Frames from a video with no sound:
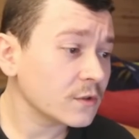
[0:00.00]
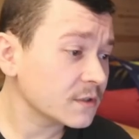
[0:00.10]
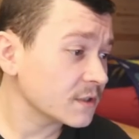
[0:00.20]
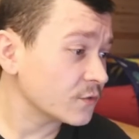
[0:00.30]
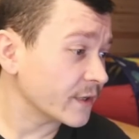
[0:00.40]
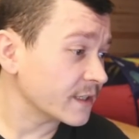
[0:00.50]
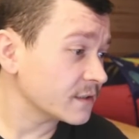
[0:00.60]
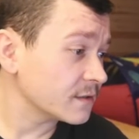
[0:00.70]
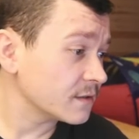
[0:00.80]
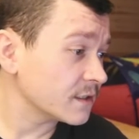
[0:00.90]
what's the
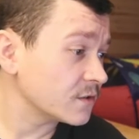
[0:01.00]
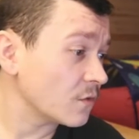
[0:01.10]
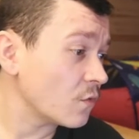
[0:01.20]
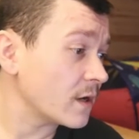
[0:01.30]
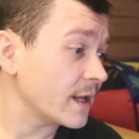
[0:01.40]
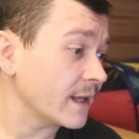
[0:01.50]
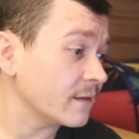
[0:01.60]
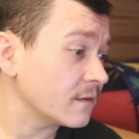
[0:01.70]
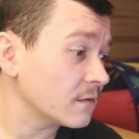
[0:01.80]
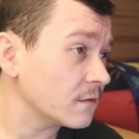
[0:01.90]
strix? It's a 1.8,